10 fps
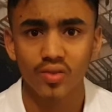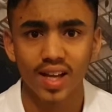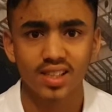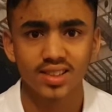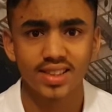They
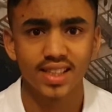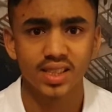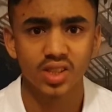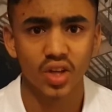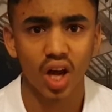conceded a
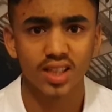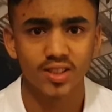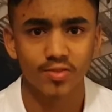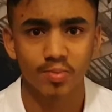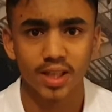
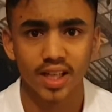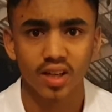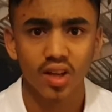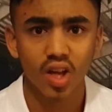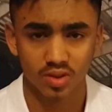90th minute
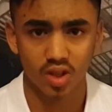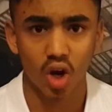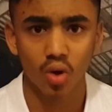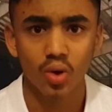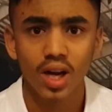
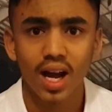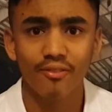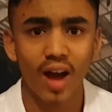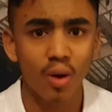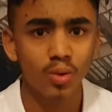goal, and
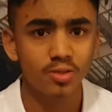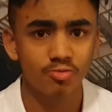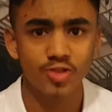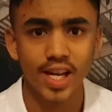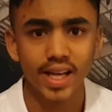that would
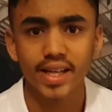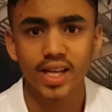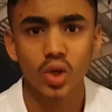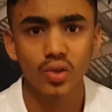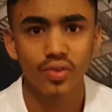really
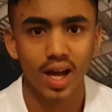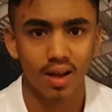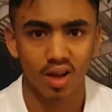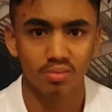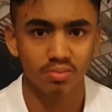kill
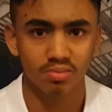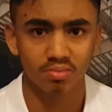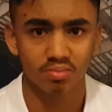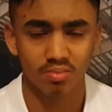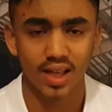their
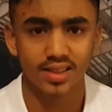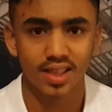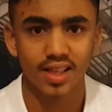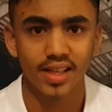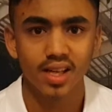
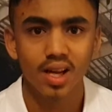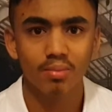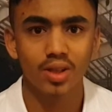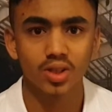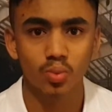mentally, because